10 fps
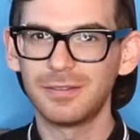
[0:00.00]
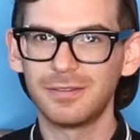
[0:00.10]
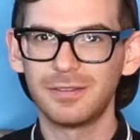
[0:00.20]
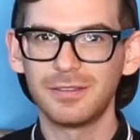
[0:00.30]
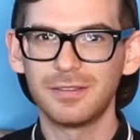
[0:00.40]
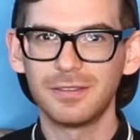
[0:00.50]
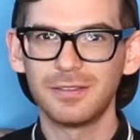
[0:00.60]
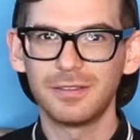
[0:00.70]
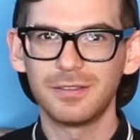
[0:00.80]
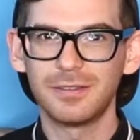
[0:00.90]

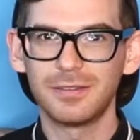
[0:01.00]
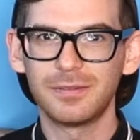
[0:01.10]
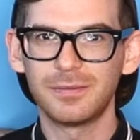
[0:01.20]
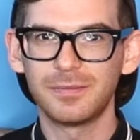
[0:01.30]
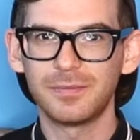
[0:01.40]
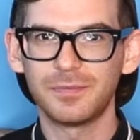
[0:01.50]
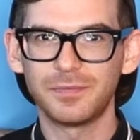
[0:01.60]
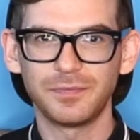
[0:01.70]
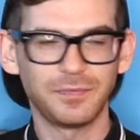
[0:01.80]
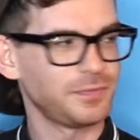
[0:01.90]

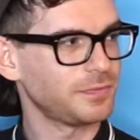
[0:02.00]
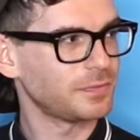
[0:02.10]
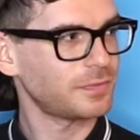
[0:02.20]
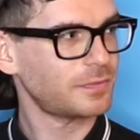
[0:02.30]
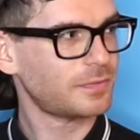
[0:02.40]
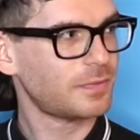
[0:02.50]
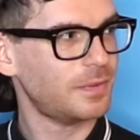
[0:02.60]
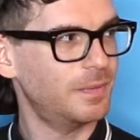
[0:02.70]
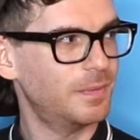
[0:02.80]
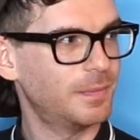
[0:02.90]

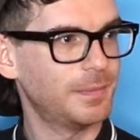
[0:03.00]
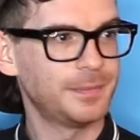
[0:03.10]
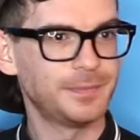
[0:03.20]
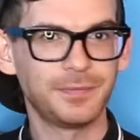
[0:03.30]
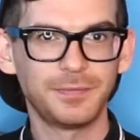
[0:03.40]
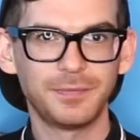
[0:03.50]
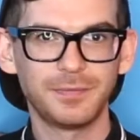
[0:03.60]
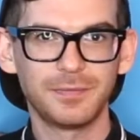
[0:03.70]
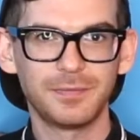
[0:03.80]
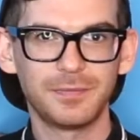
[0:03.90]

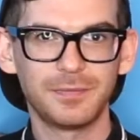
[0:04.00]
(not speaking)